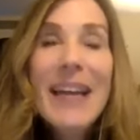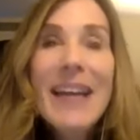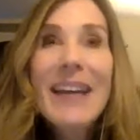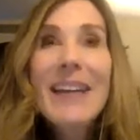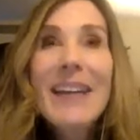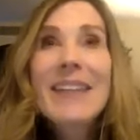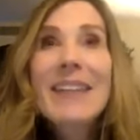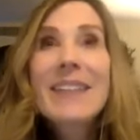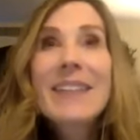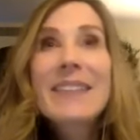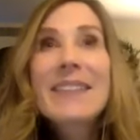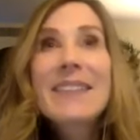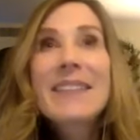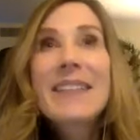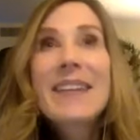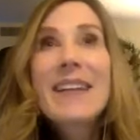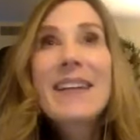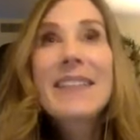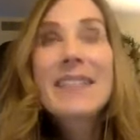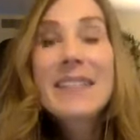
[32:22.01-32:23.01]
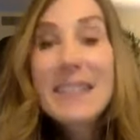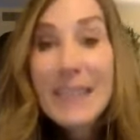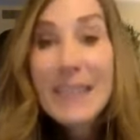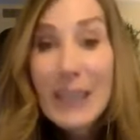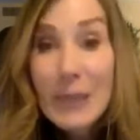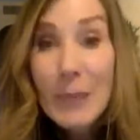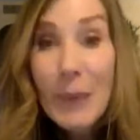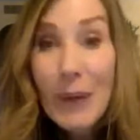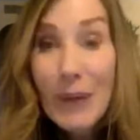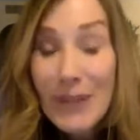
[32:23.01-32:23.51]
as a
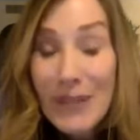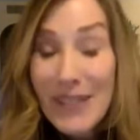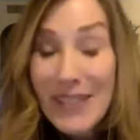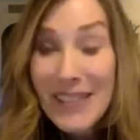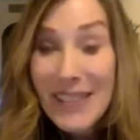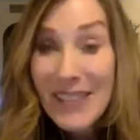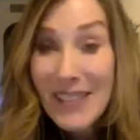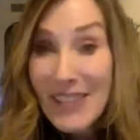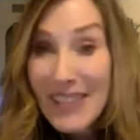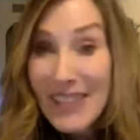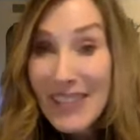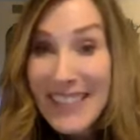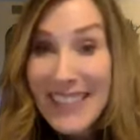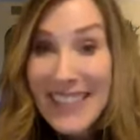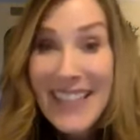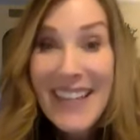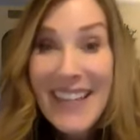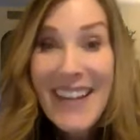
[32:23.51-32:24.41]
6-part series